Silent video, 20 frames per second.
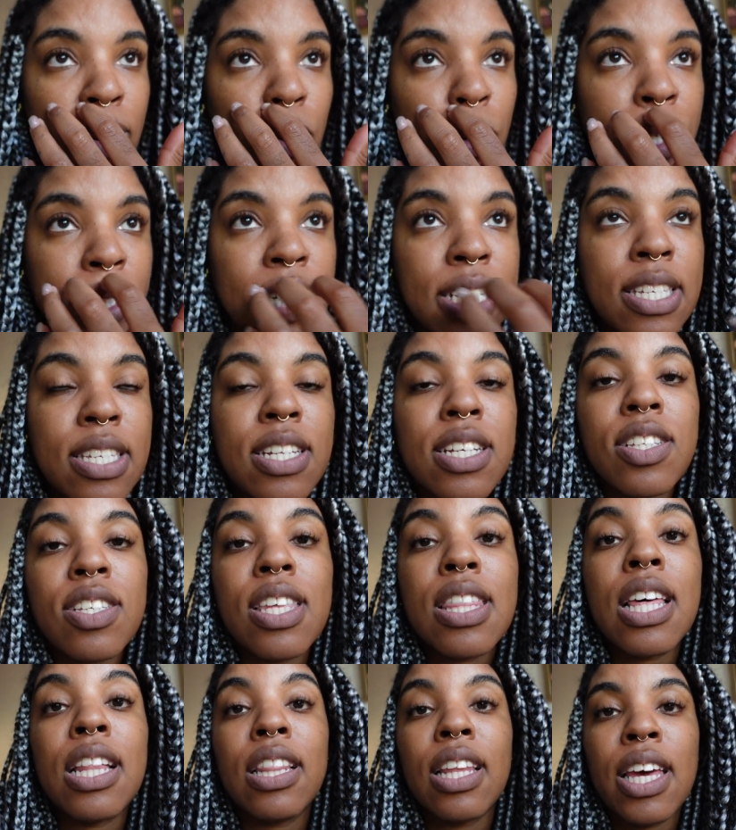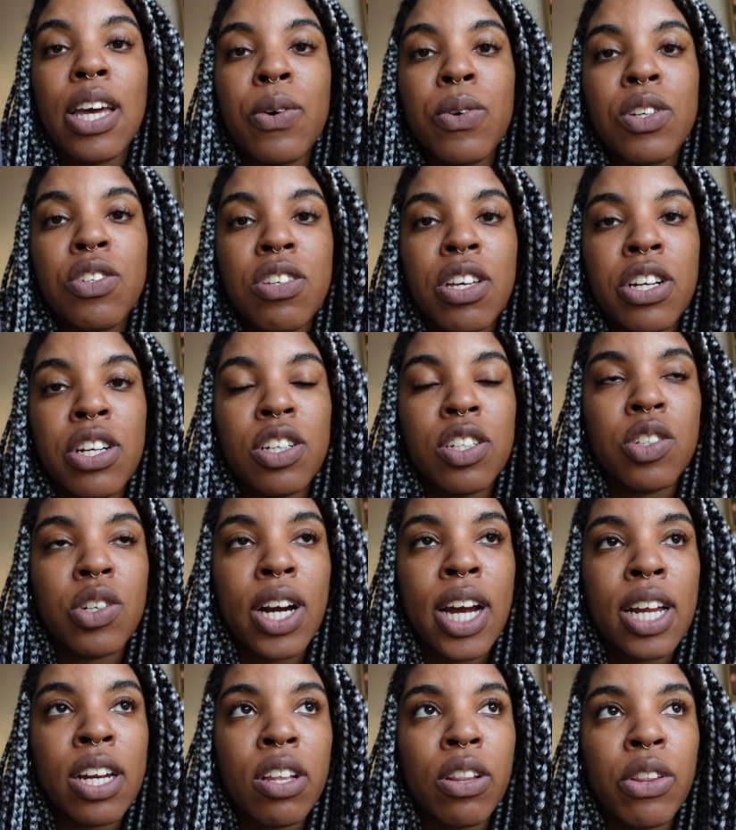or listening to the language that you're
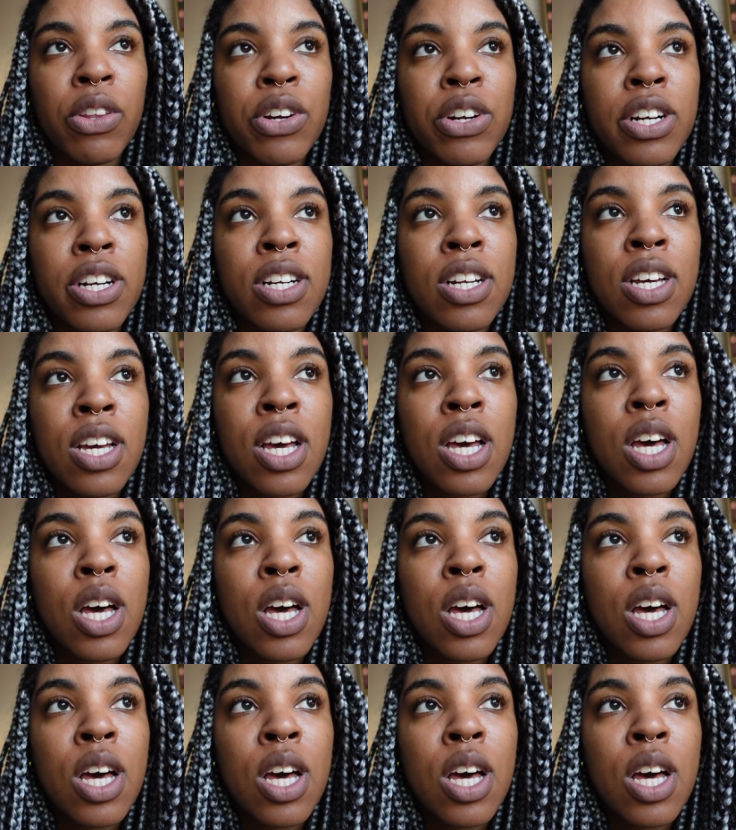trying to learn,